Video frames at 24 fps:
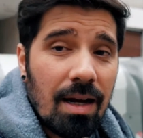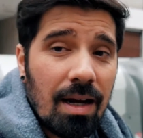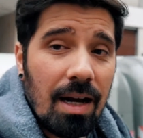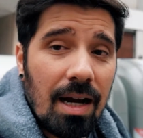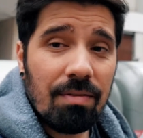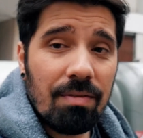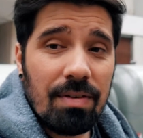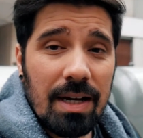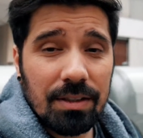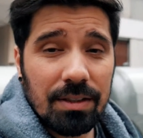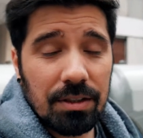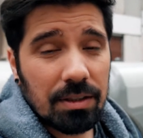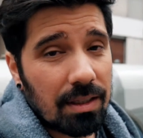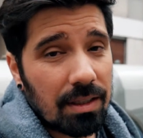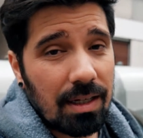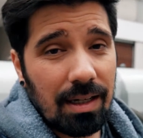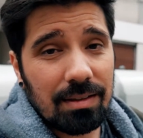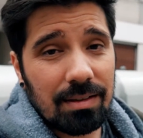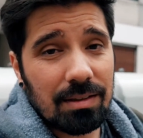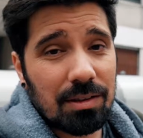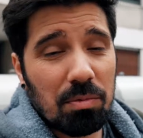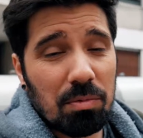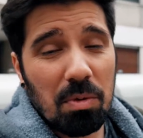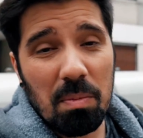I've actually
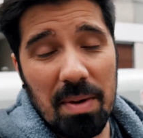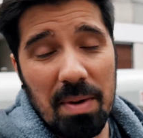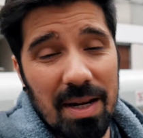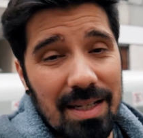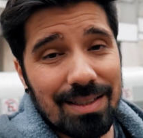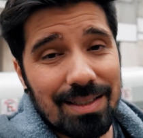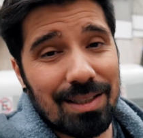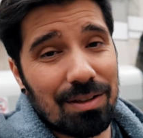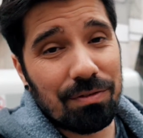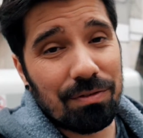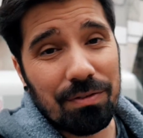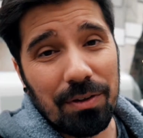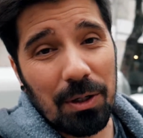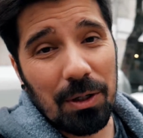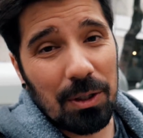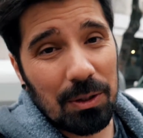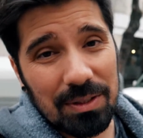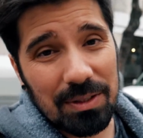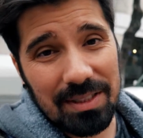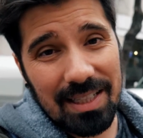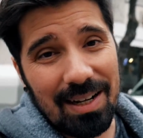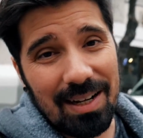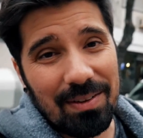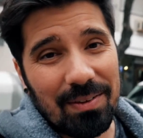gotten some amazing
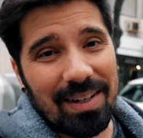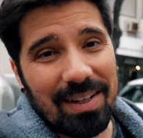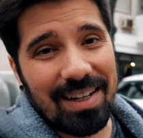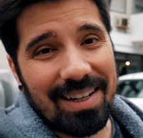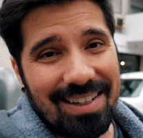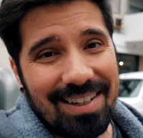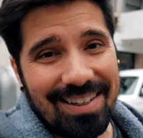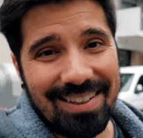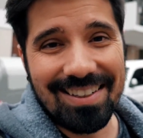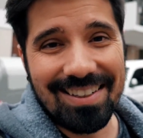photos that way.